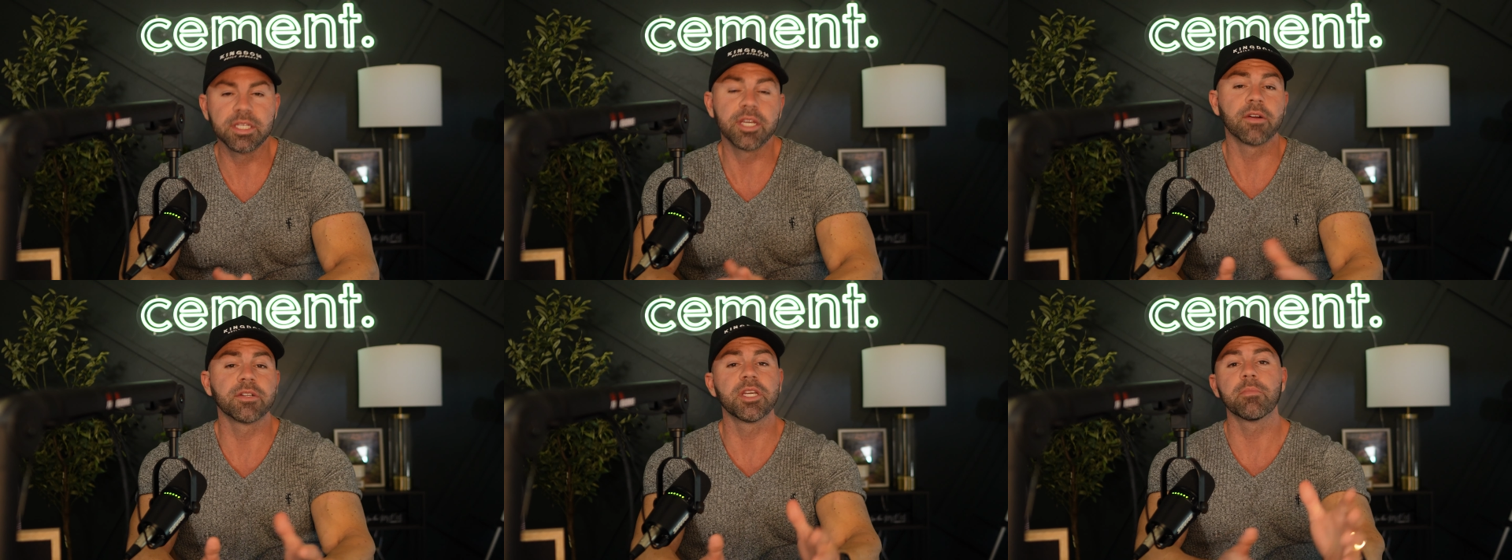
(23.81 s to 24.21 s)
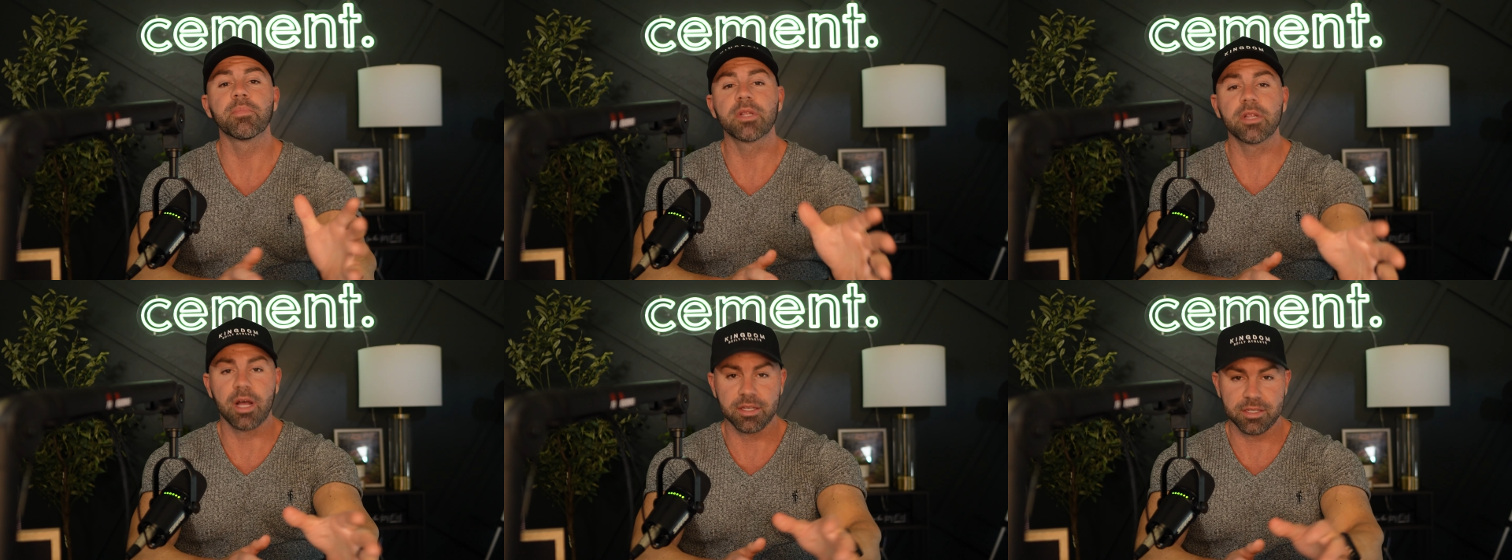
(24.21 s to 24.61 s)
TRT
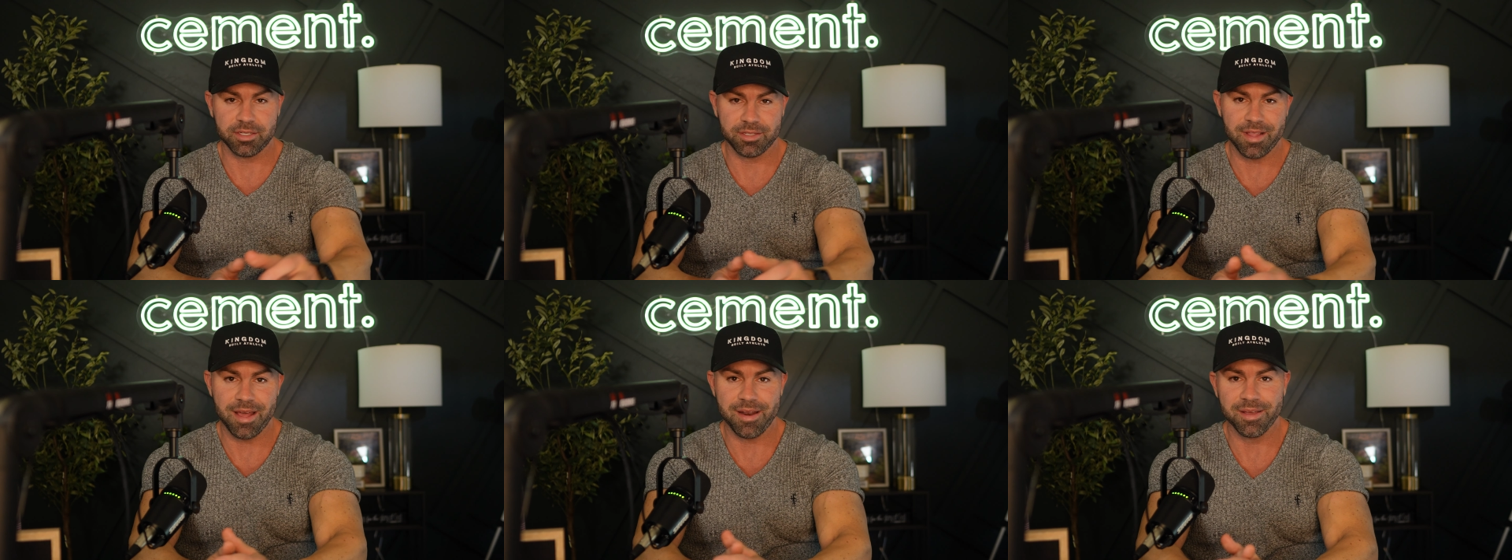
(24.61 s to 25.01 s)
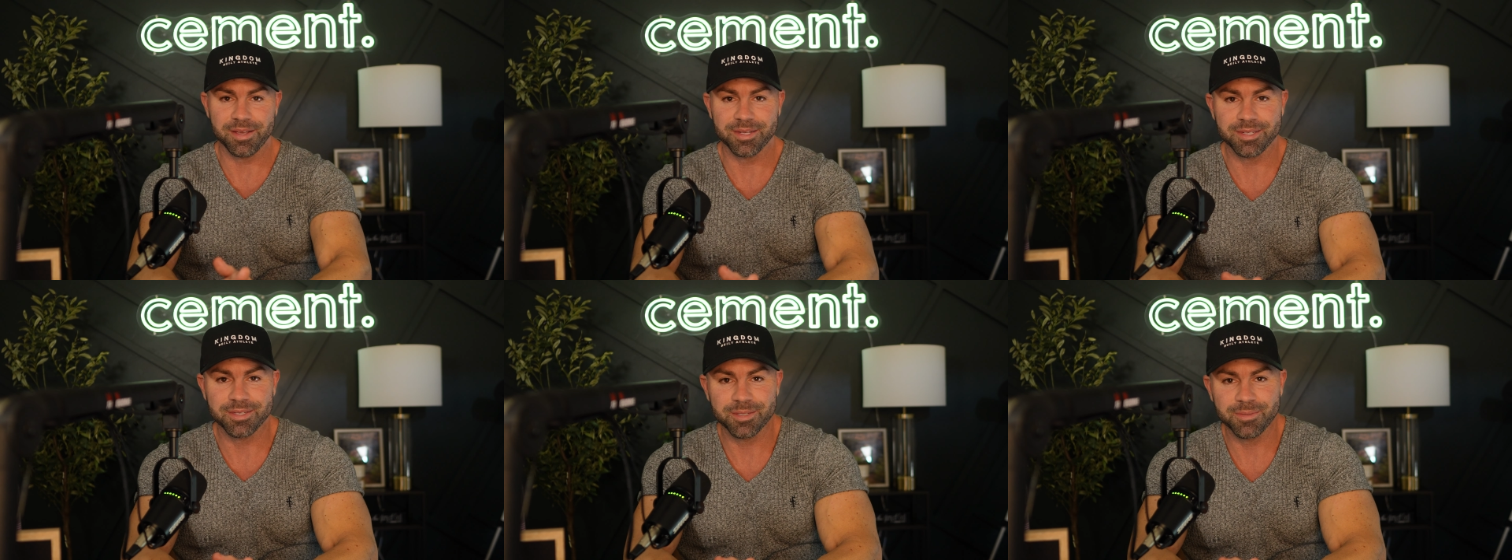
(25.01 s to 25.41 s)
plus that
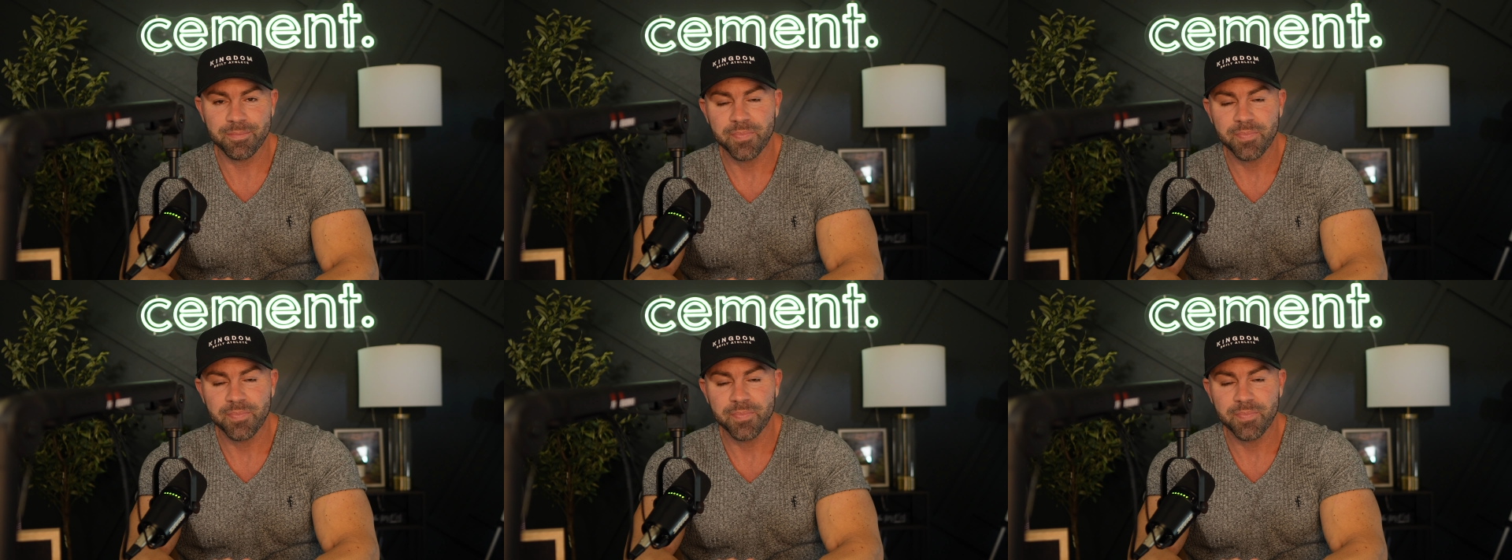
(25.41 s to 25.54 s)
is,